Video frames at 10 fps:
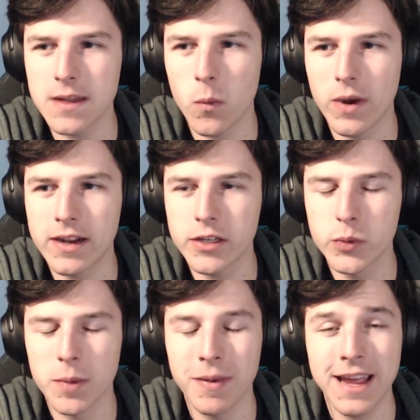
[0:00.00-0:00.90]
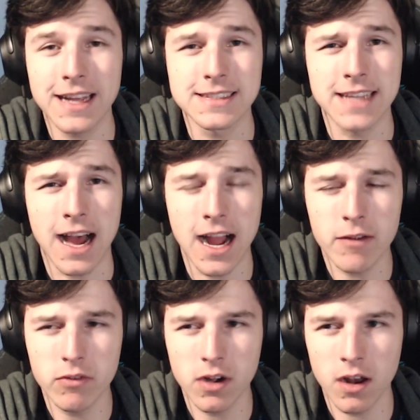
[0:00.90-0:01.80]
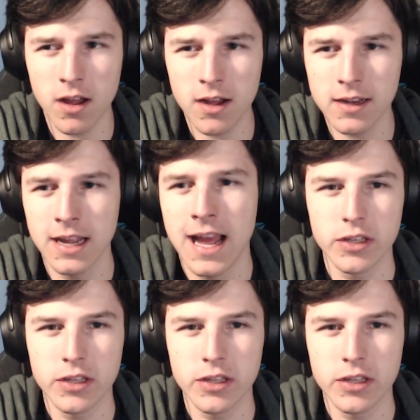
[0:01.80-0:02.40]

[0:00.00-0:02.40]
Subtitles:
where you were playing as the Ironclad.